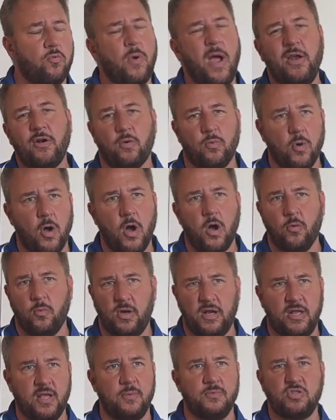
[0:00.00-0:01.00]
right or wrong
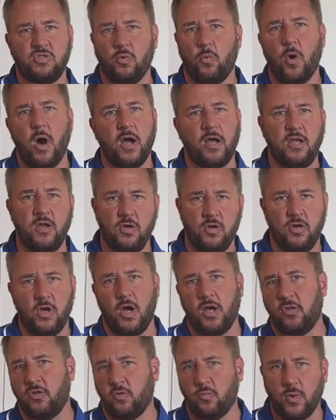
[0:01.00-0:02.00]
when it comes to walking your
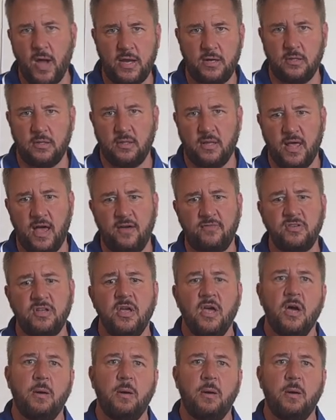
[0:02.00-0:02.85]
dog in the right or left.